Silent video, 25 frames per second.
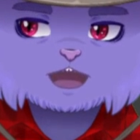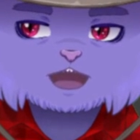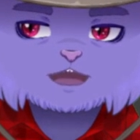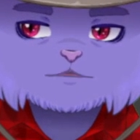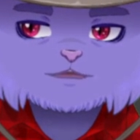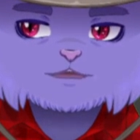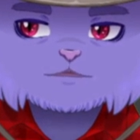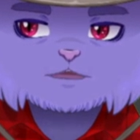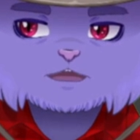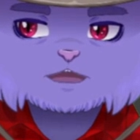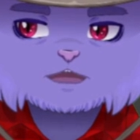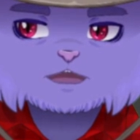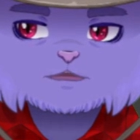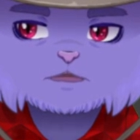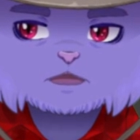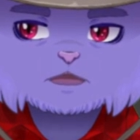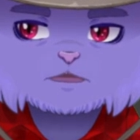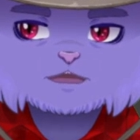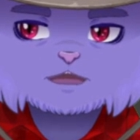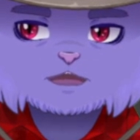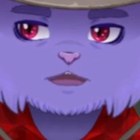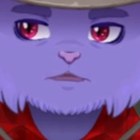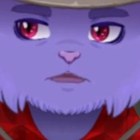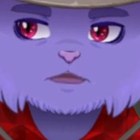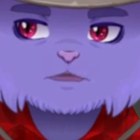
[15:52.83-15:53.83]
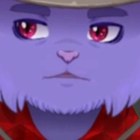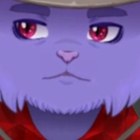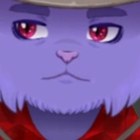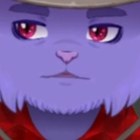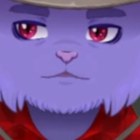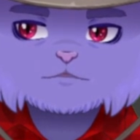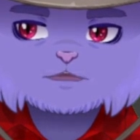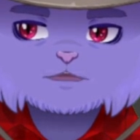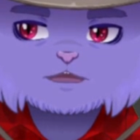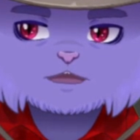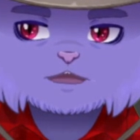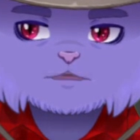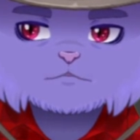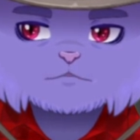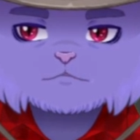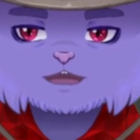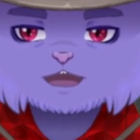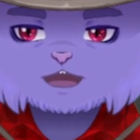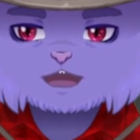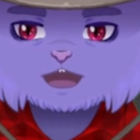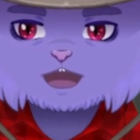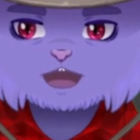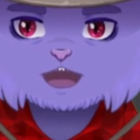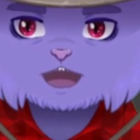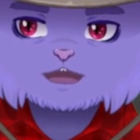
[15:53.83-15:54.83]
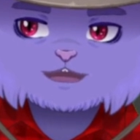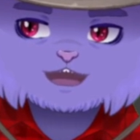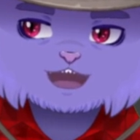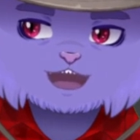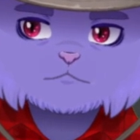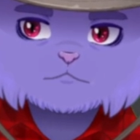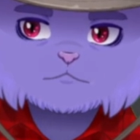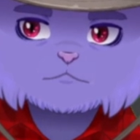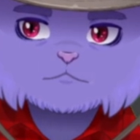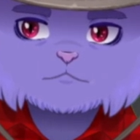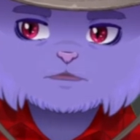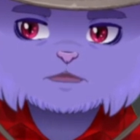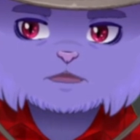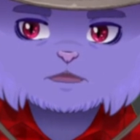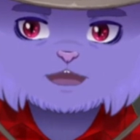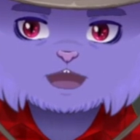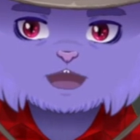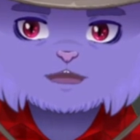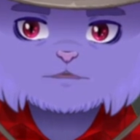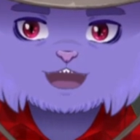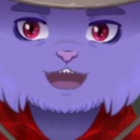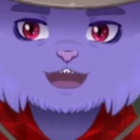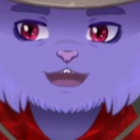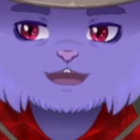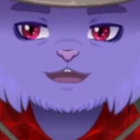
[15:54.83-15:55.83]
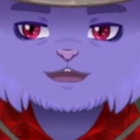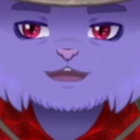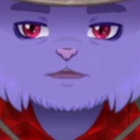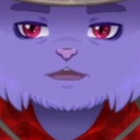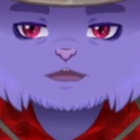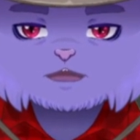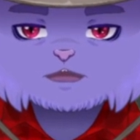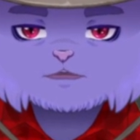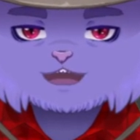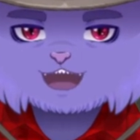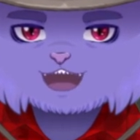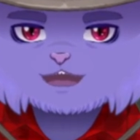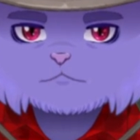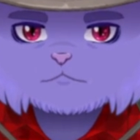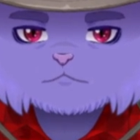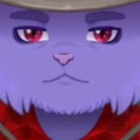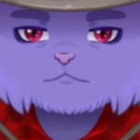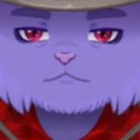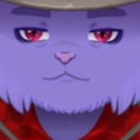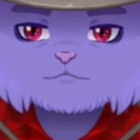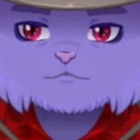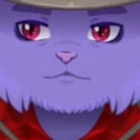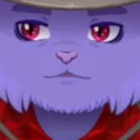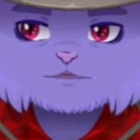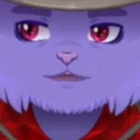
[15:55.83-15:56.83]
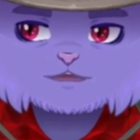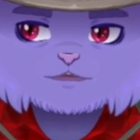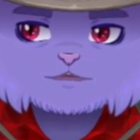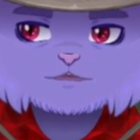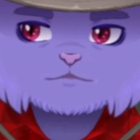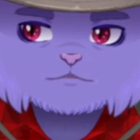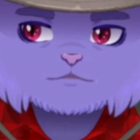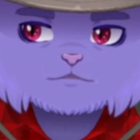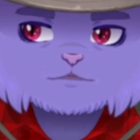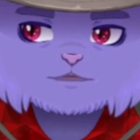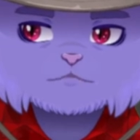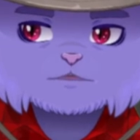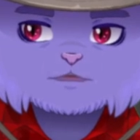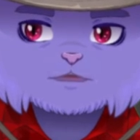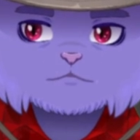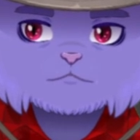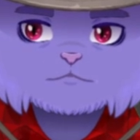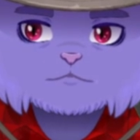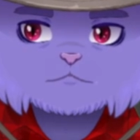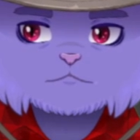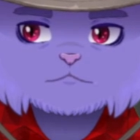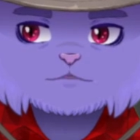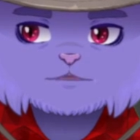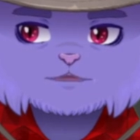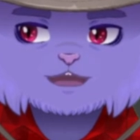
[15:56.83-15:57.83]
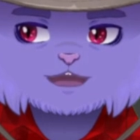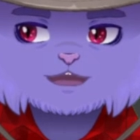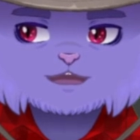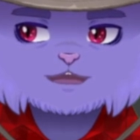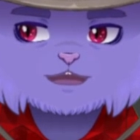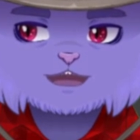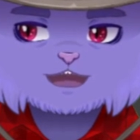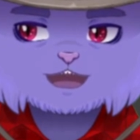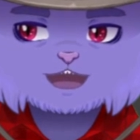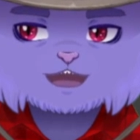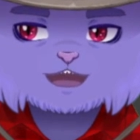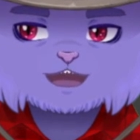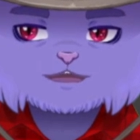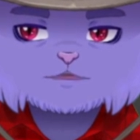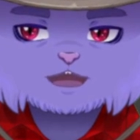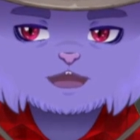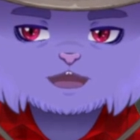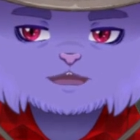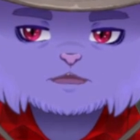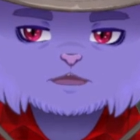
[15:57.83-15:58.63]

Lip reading: transfer existing because even though it showed up on the PayPal, it had not been attempted yet. In other